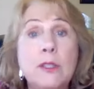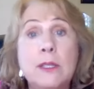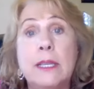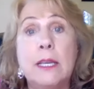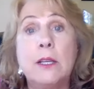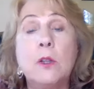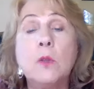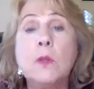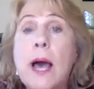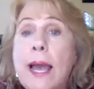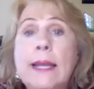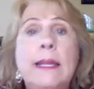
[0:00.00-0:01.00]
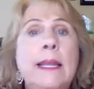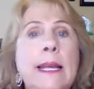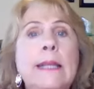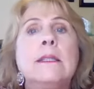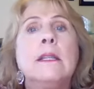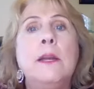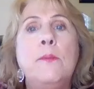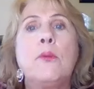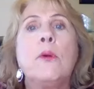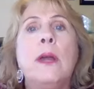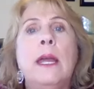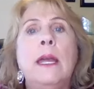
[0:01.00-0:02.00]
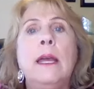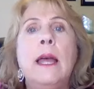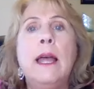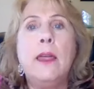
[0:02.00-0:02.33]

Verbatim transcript: skills, I can easily bring